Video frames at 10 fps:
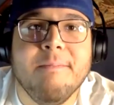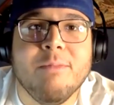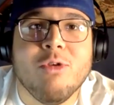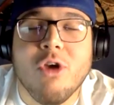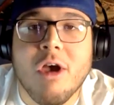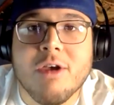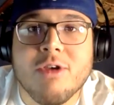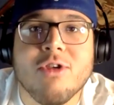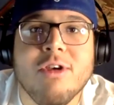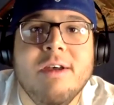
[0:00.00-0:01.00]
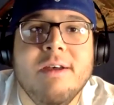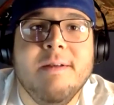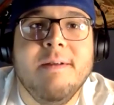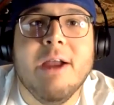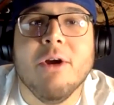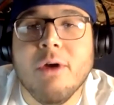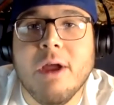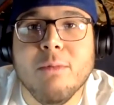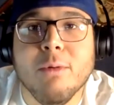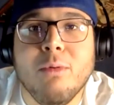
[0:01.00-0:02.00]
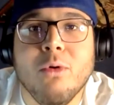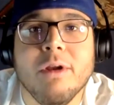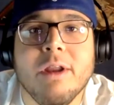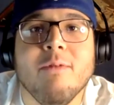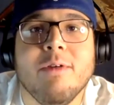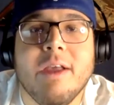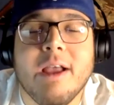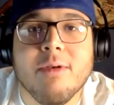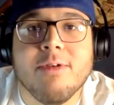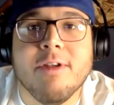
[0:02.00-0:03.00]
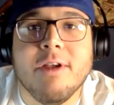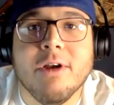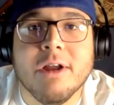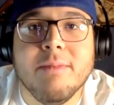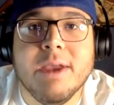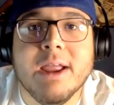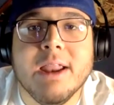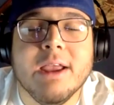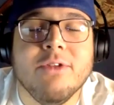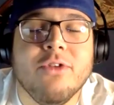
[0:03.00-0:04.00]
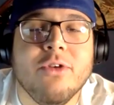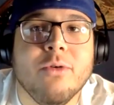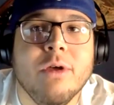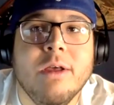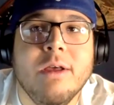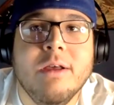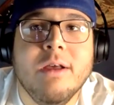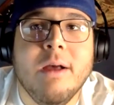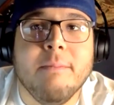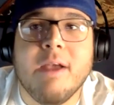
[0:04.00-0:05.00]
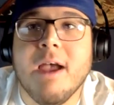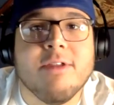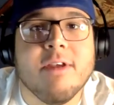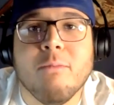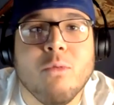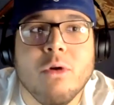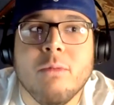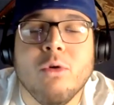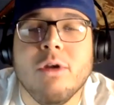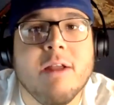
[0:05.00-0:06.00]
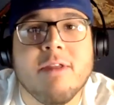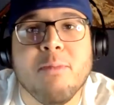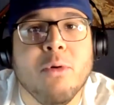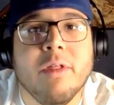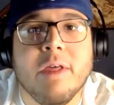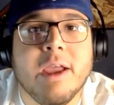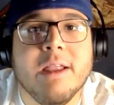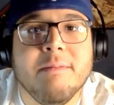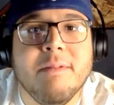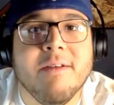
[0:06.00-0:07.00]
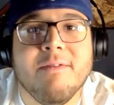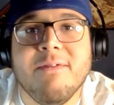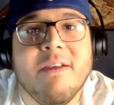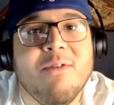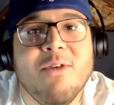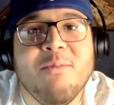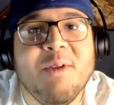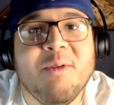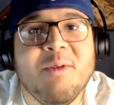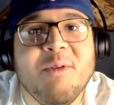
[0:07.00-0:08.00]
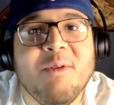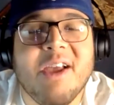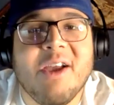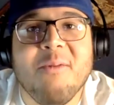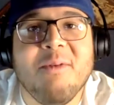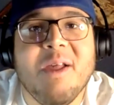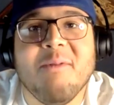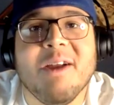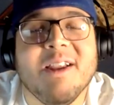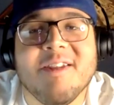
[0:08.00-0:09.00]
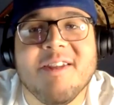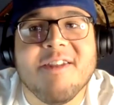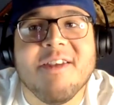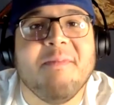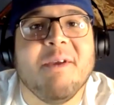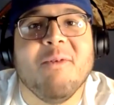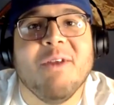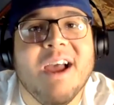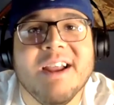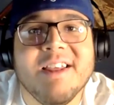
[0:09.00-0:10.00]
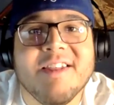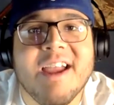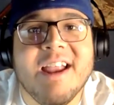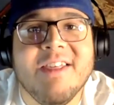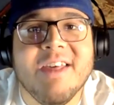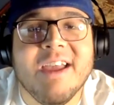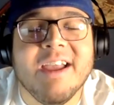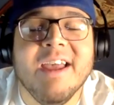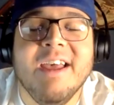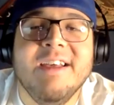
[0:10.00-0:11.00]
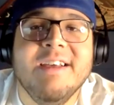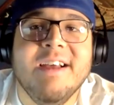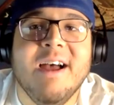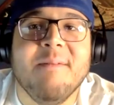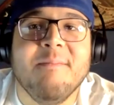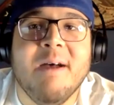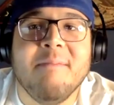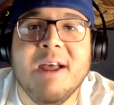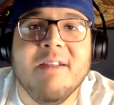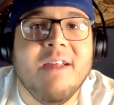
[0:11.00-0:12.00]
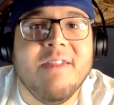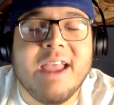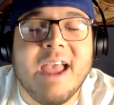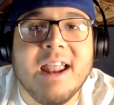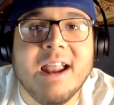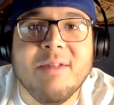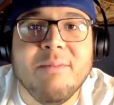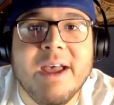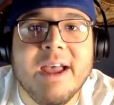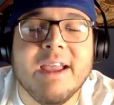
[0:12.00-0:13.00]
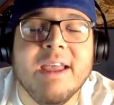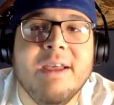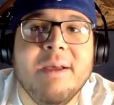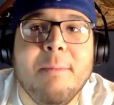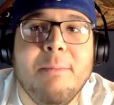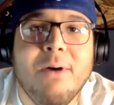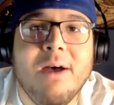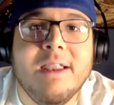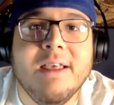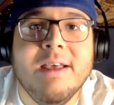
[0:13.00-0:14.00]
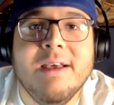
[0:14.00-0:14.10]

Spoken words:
Josh, Arrowhead Report, everything else that you're going to be getting into. Guys, we're not spoiling it. If you've been listening, like hoping that we're going to say something, we're not going to say anything. I'm not letting the cat out of the bag, but,